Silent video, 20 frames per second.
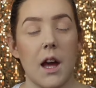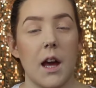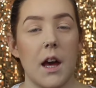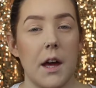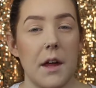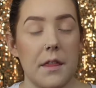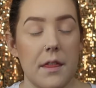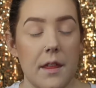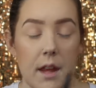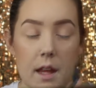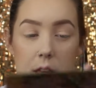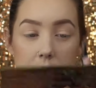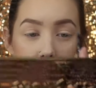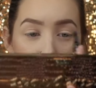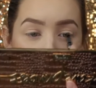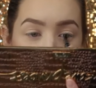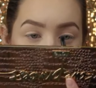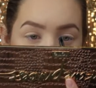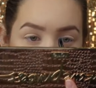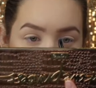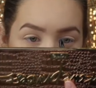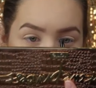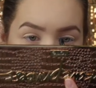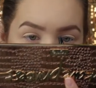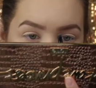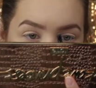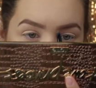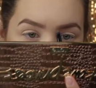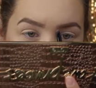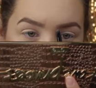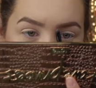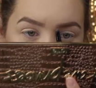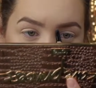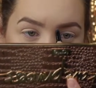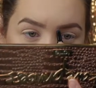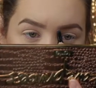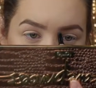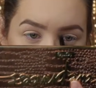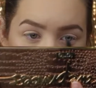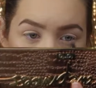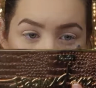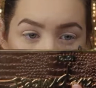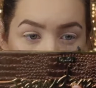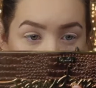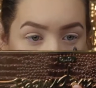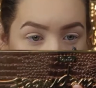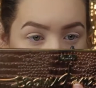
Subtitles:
I think I approve of this. It's just